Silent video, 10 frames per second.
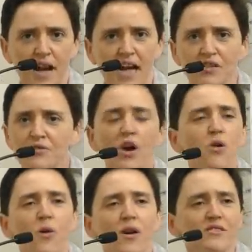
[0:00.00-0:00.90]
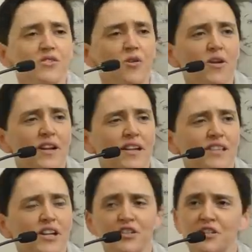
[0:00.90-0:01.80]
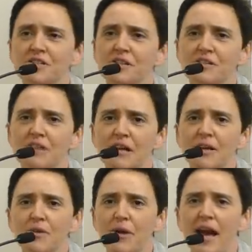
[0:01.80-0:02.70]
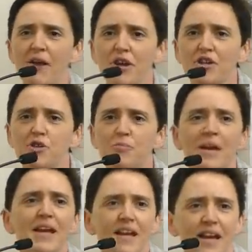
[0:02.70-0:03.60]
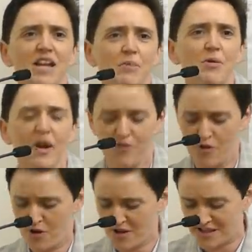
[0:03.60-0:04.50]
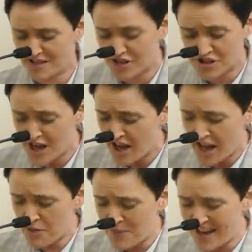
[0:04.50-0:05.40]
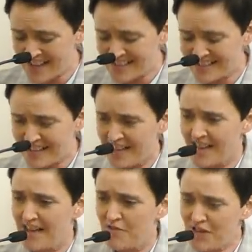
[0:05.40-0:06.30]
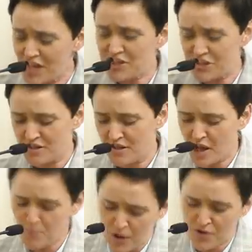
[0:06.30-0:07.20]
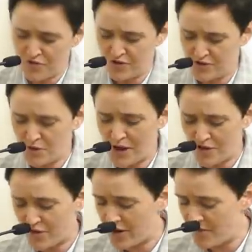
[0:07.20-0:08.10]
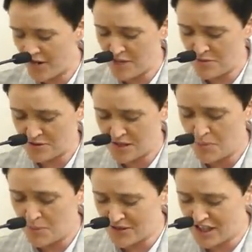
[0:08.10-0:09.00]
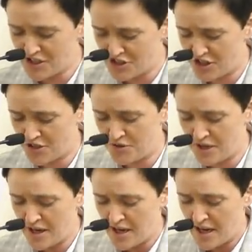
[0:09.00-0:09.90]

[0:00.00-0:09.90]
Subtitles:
I don't know what organisation, how can you be an animal welfare organisation and place religion above the welfare of animals? But they do.